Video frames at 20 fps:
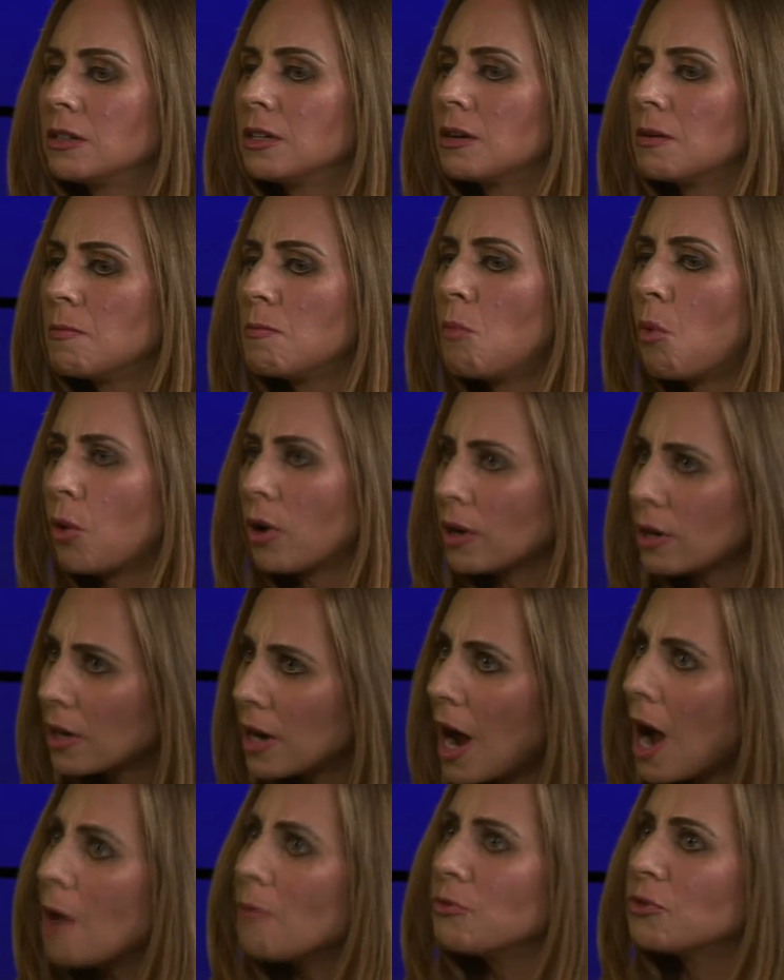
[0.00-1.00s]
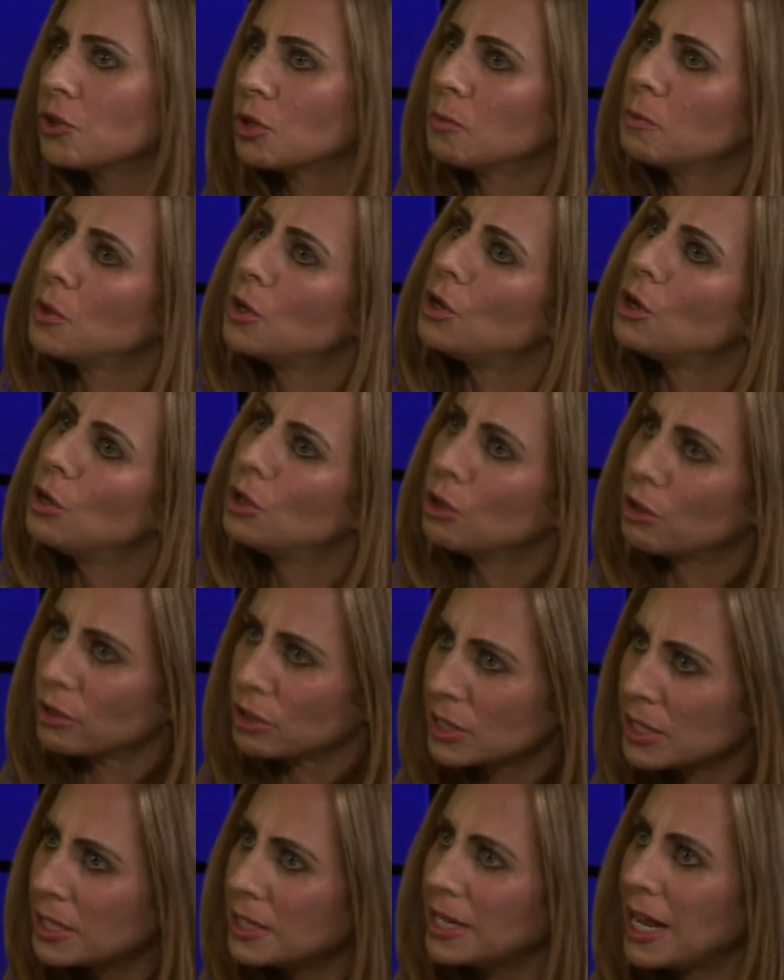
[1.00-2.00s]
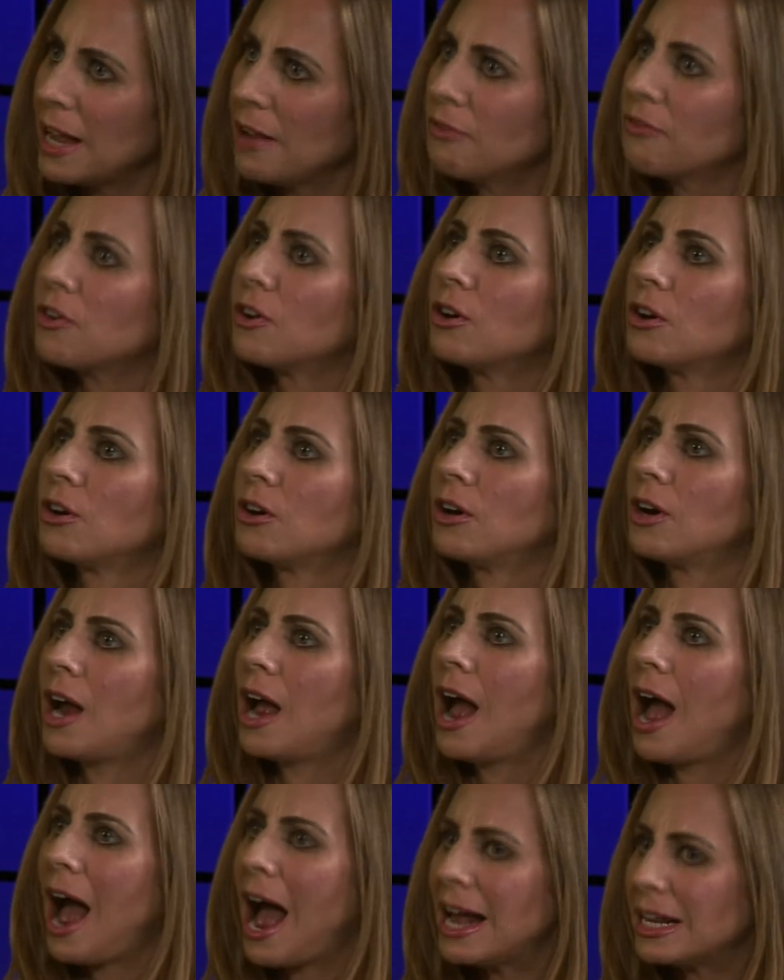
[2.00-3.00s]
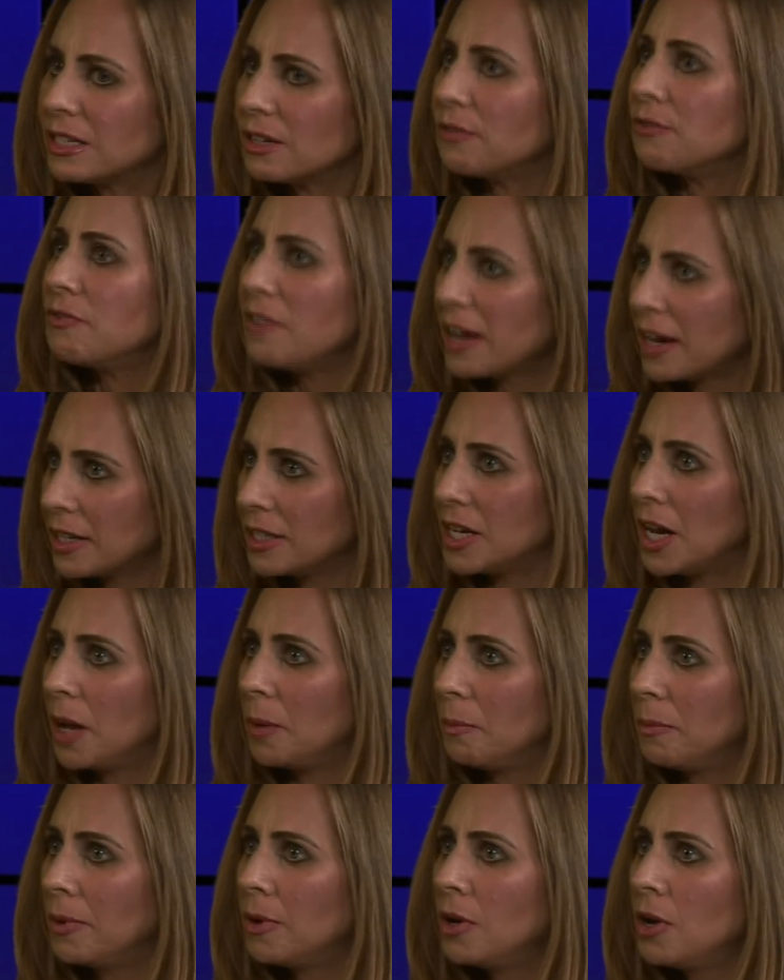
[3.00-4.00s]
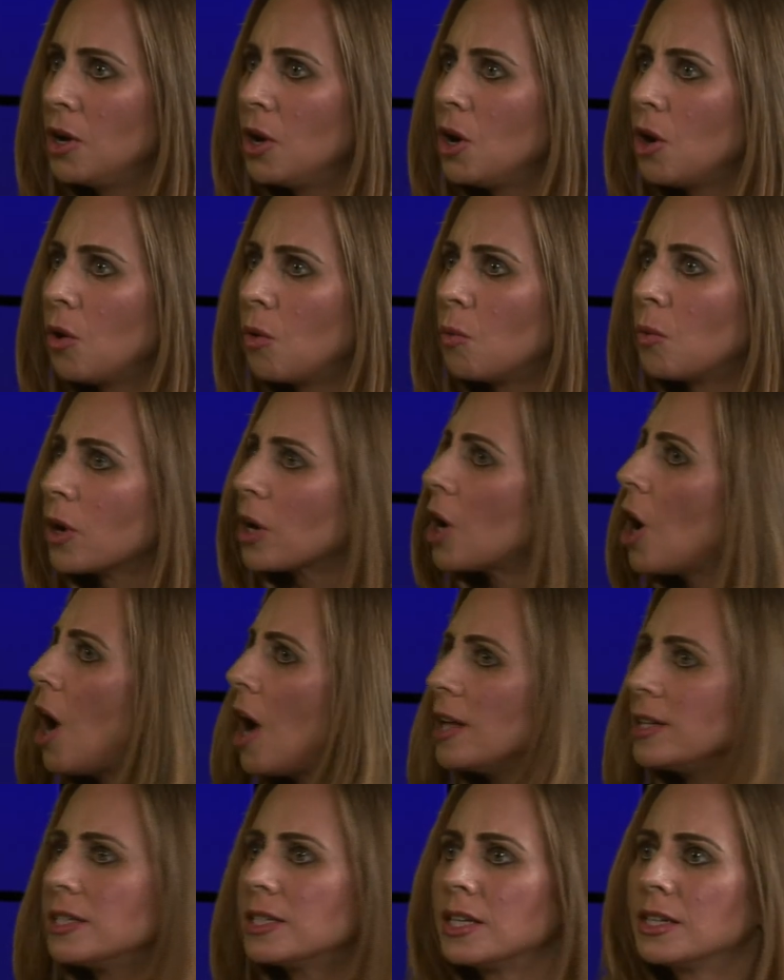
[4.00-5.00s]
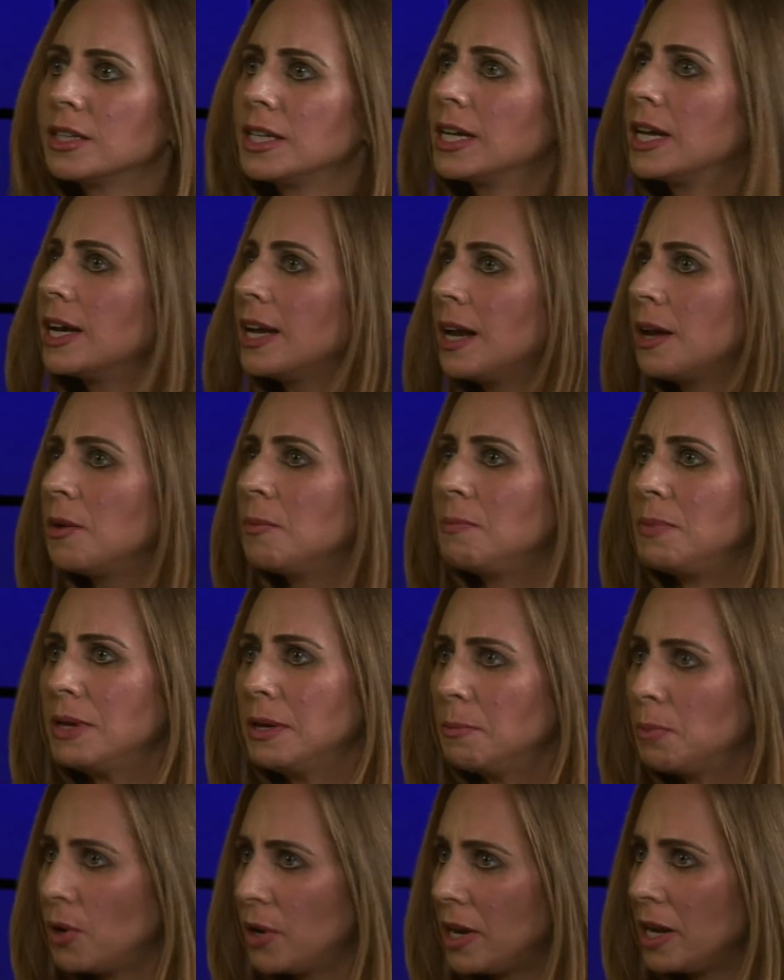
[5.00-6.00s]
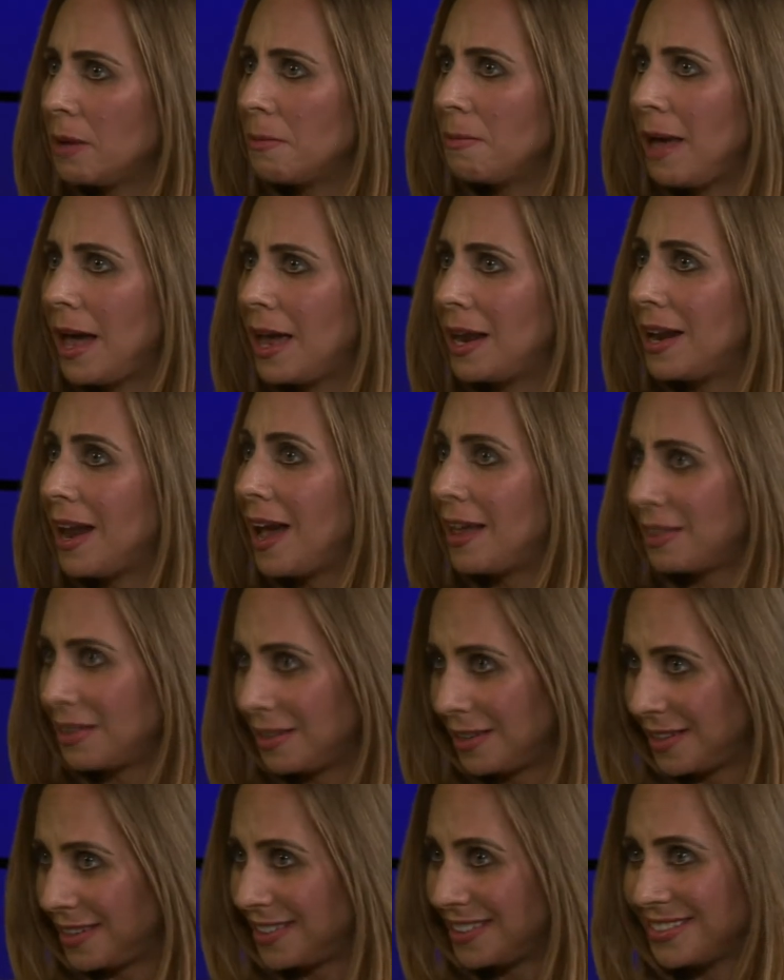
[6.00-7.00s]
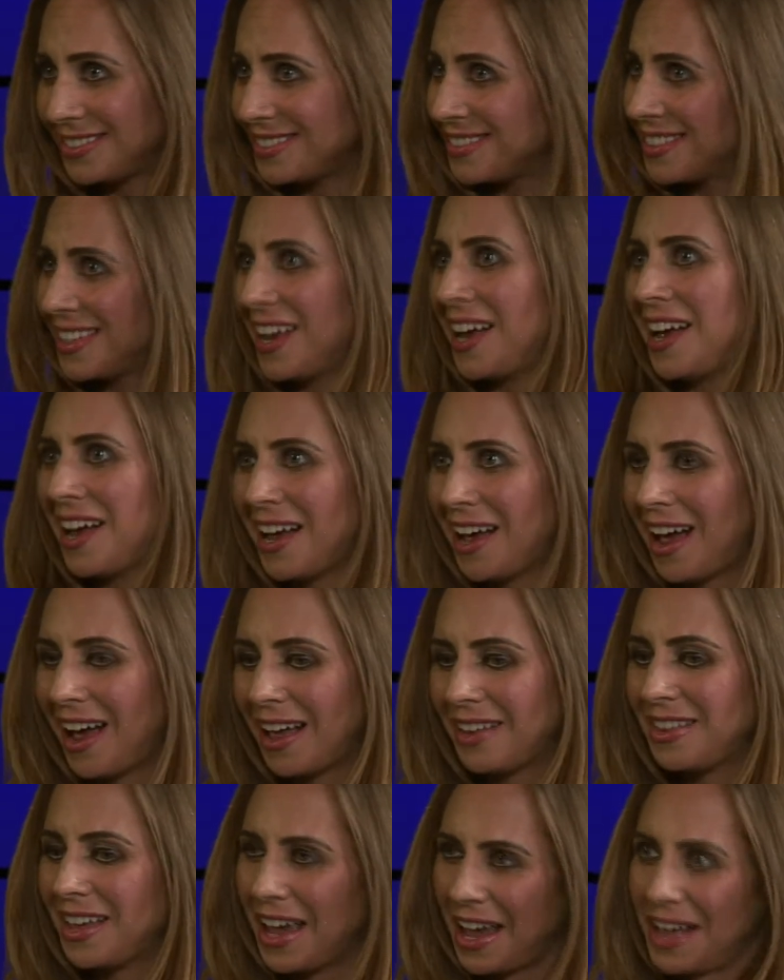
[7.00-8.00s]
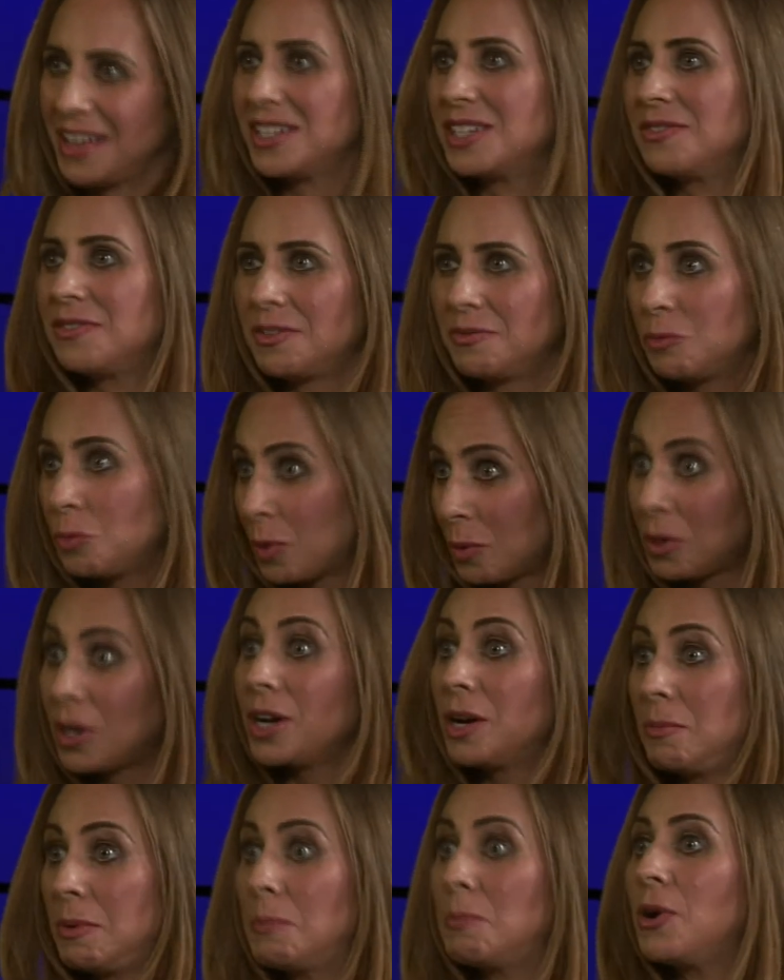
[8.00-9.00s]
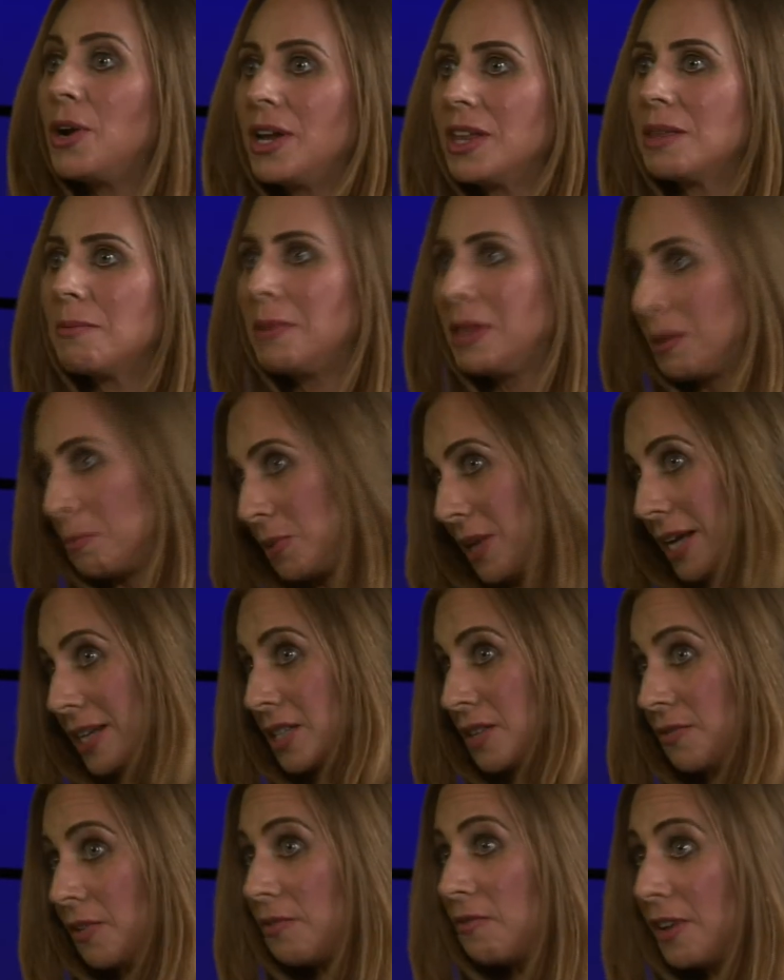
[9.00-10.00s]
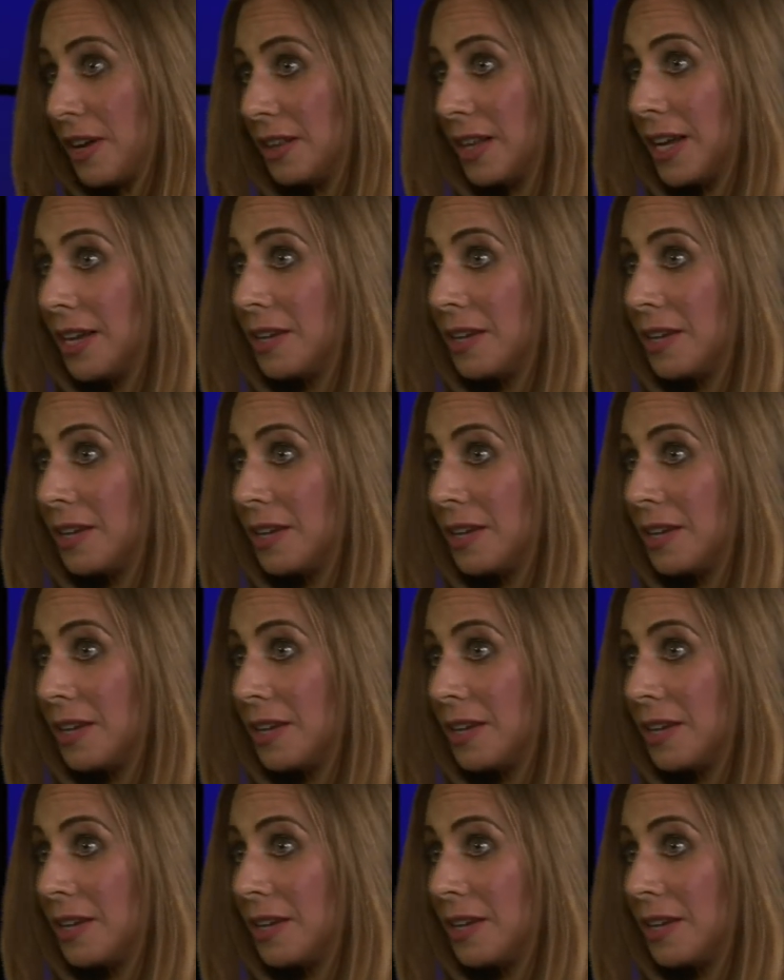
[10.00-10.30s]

more comfortable or safer as a victim, we're constantly going to be putting men at the hands of we're going to be putting them in the place of a villain.